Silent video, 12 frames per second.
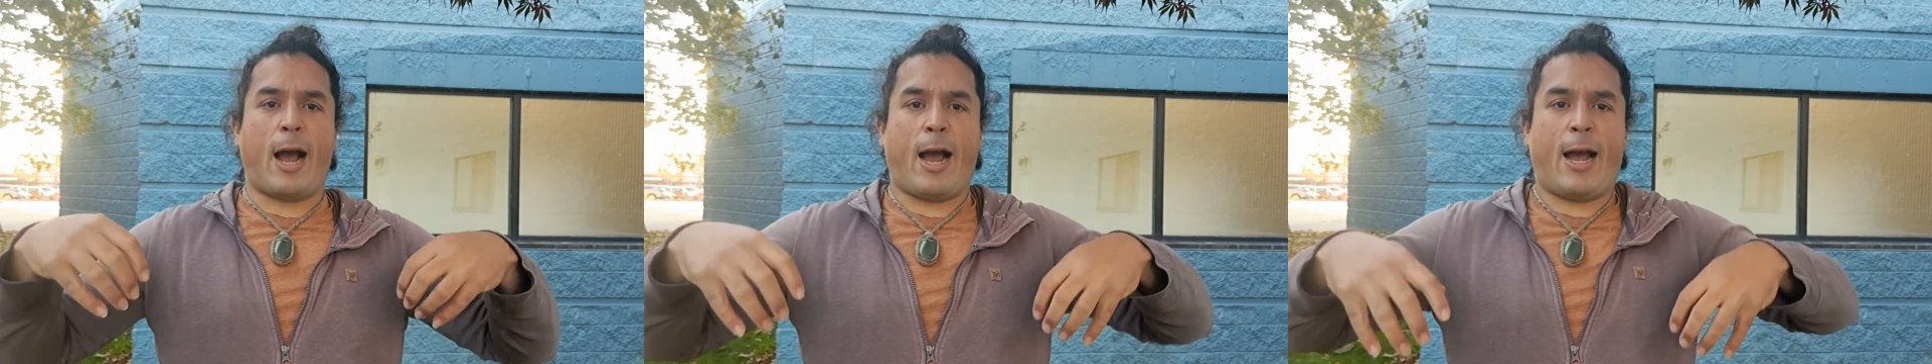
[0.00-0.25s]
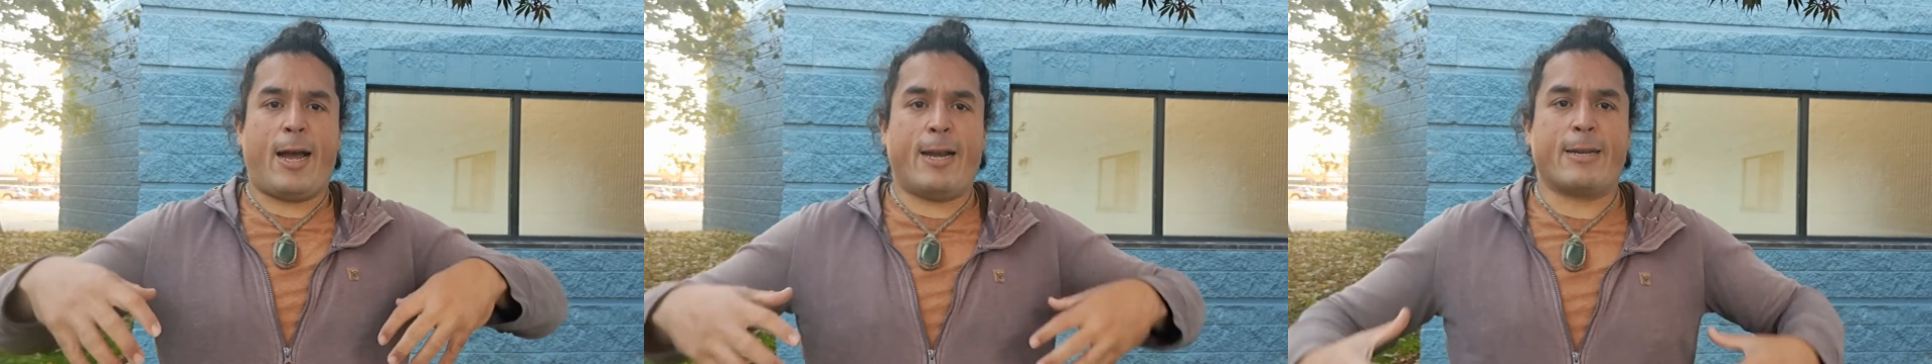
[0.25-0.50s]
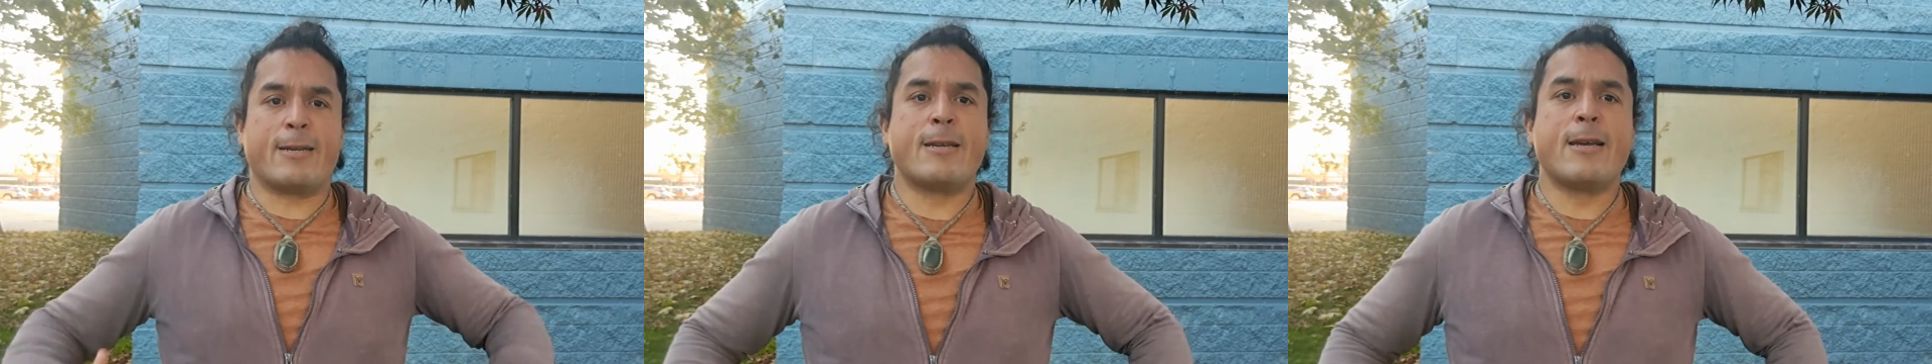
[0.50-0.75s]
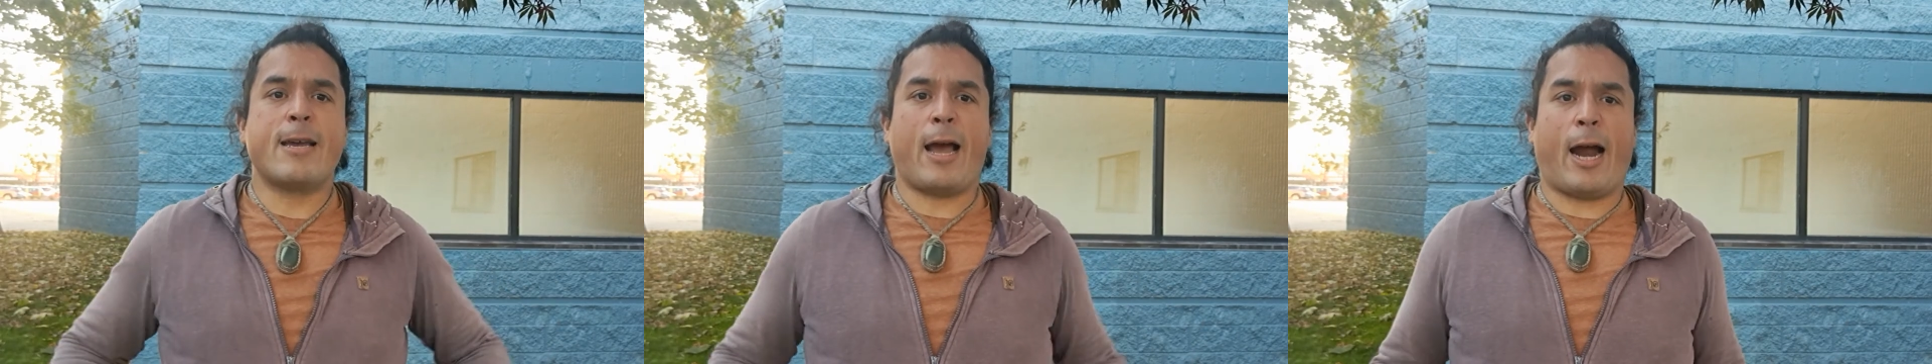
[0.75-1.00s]
and
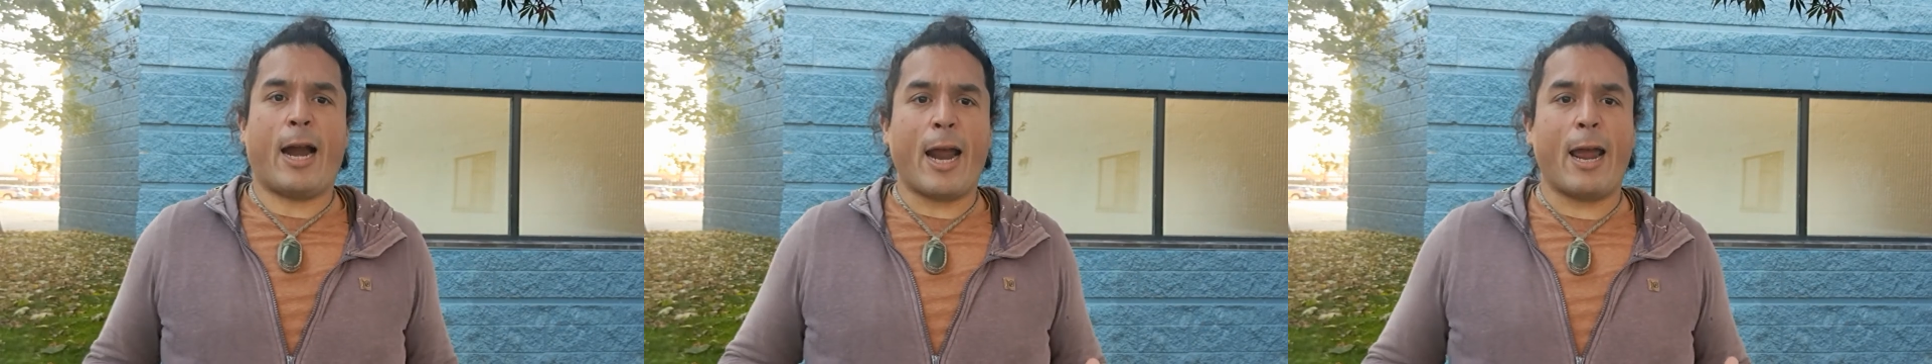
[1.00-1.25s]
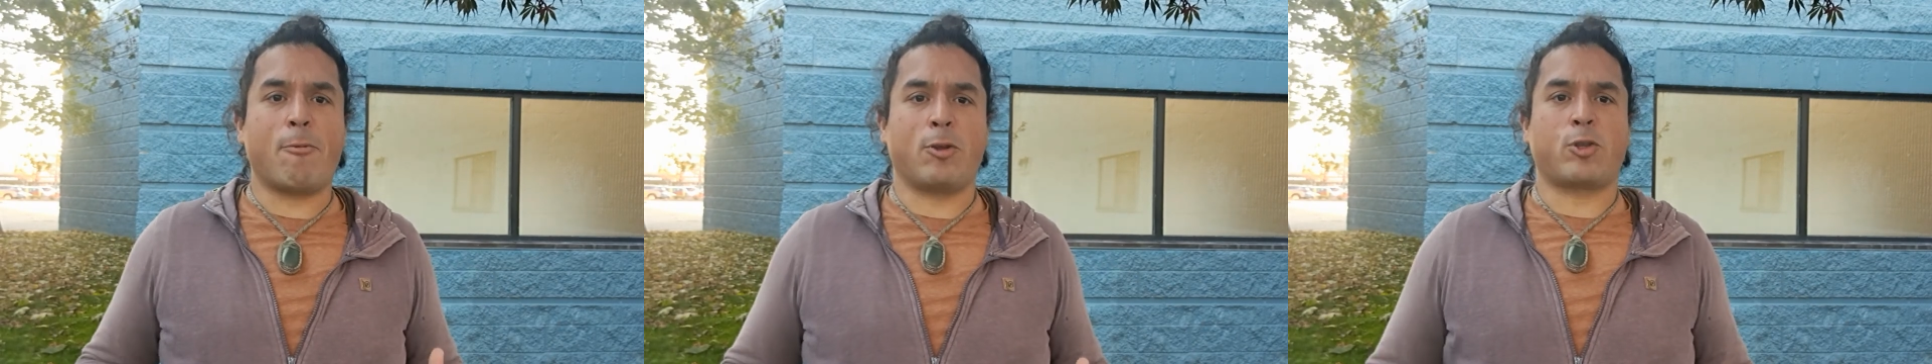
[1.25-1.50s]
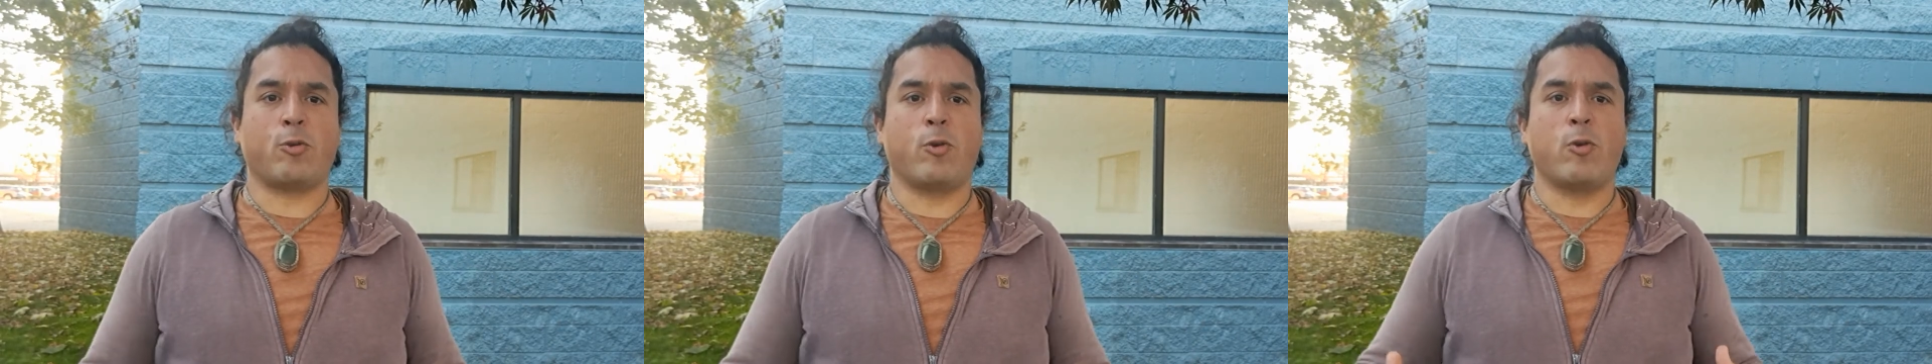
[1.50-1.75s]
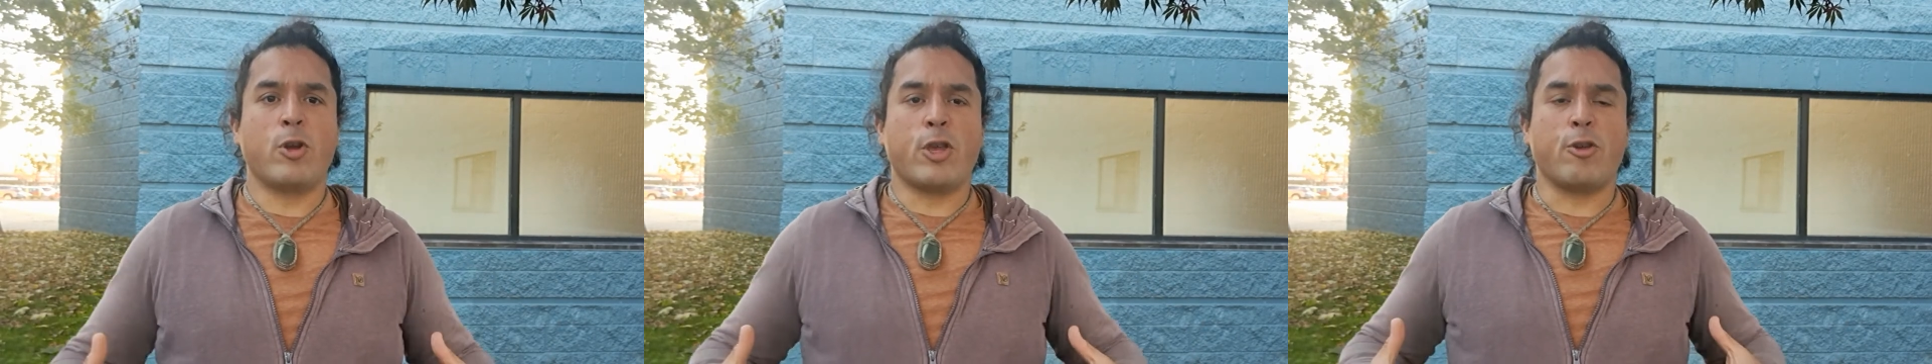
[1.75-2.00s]
are able
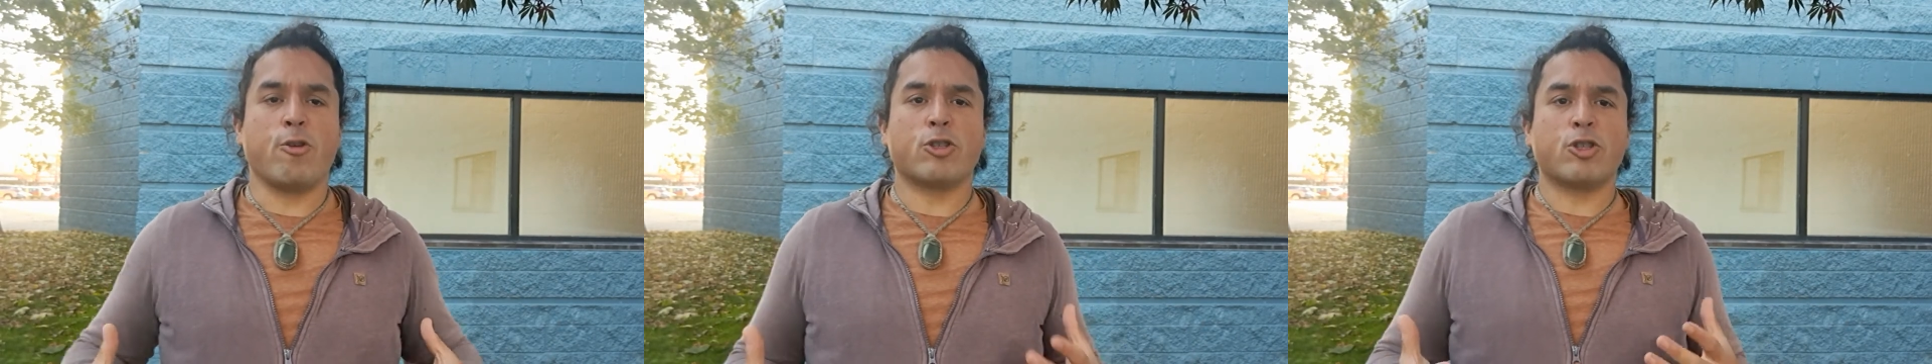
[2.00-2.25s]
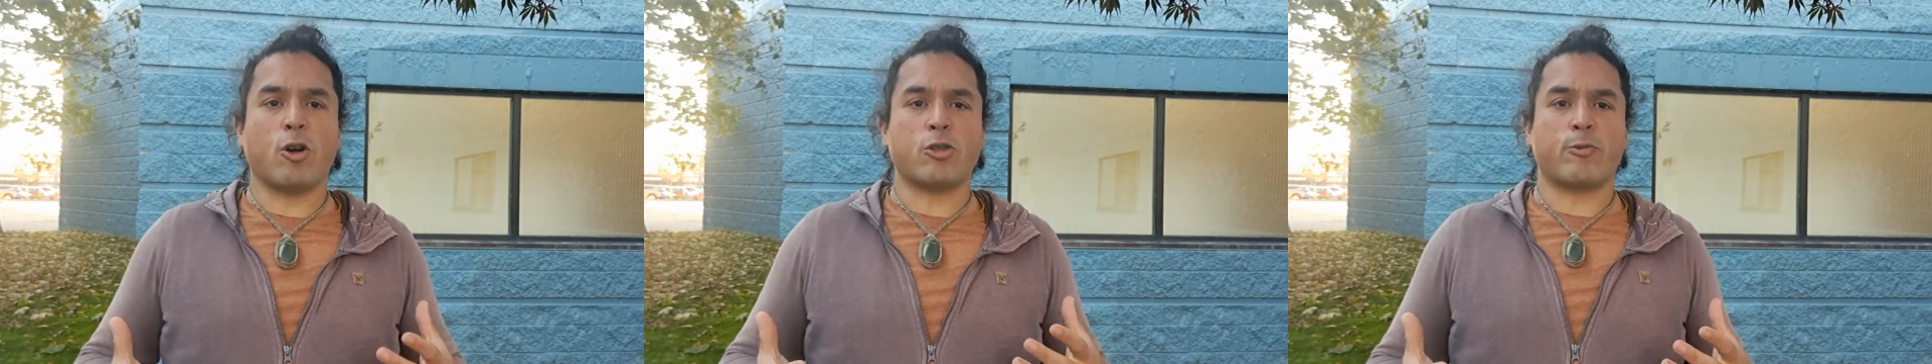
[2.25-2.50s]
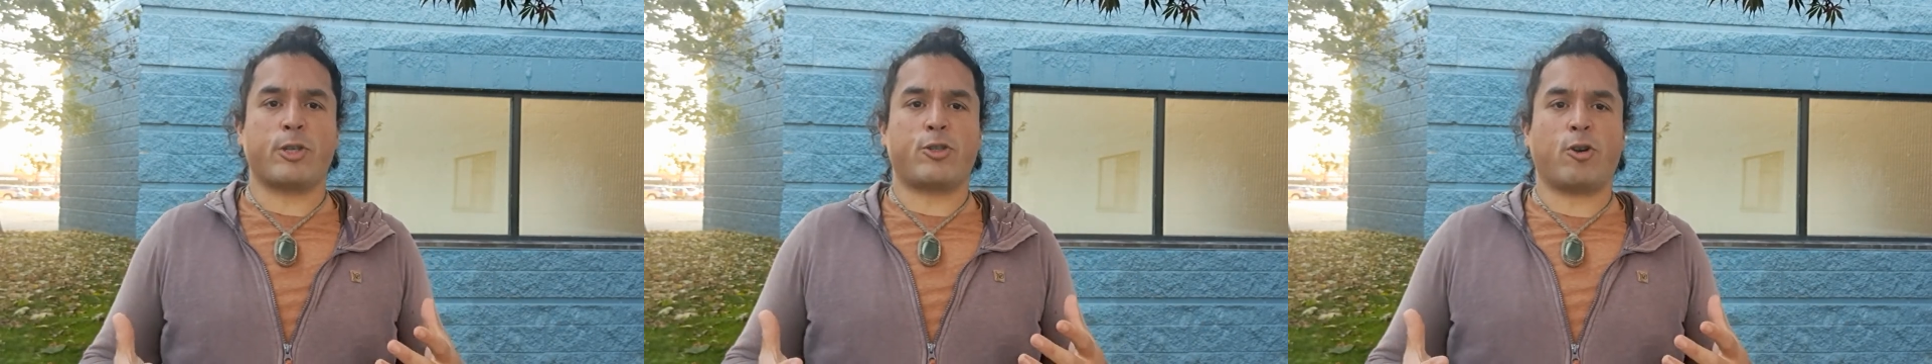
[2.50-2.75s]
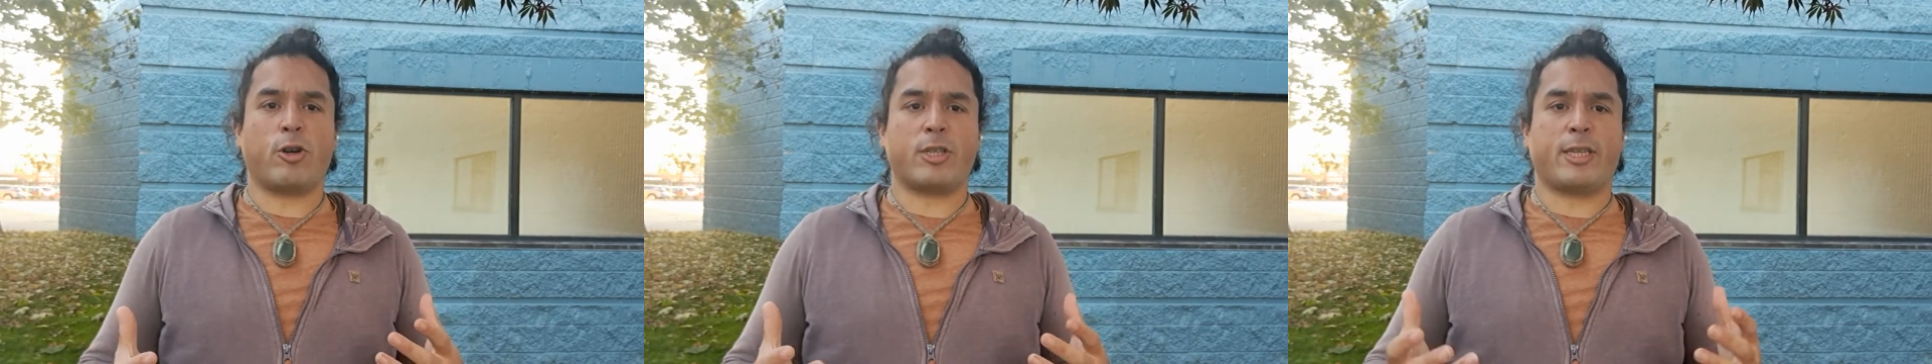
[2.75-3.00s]
to use those
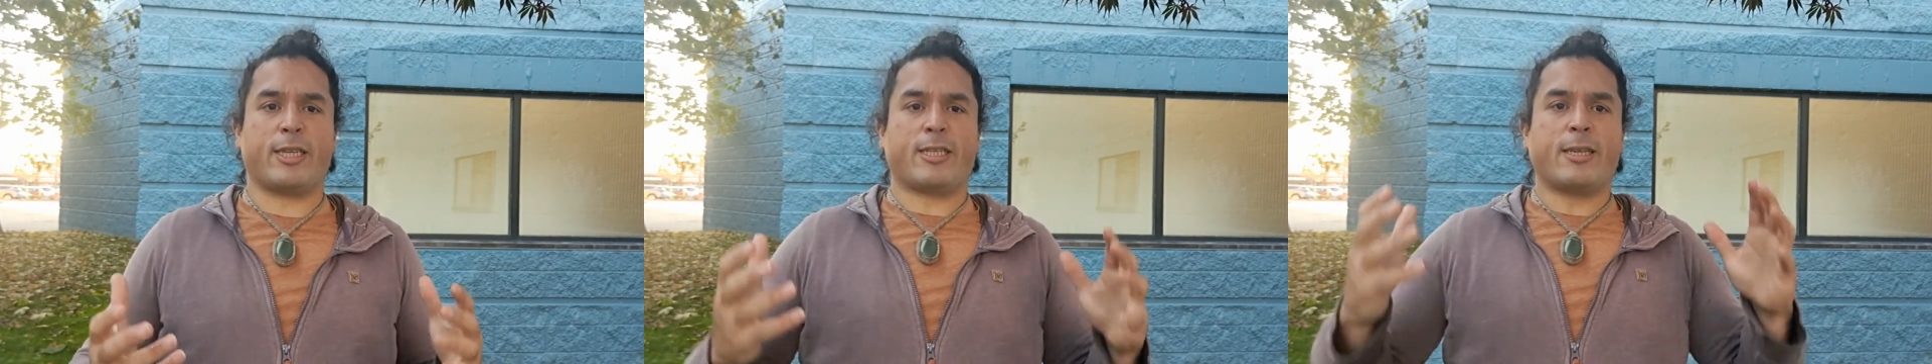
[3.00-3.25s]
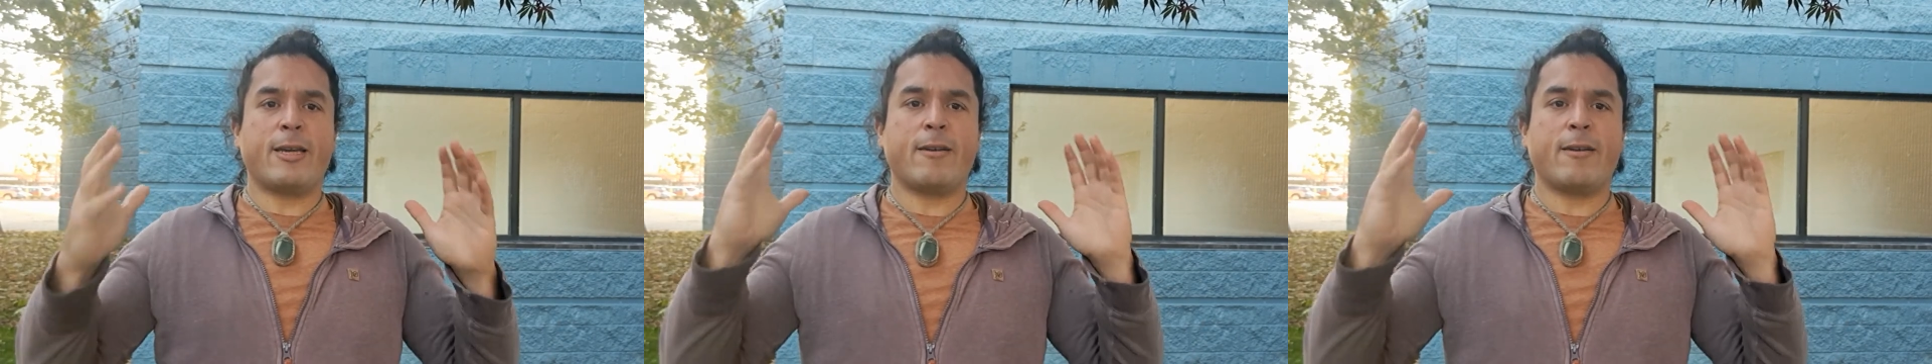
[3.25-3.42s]
resources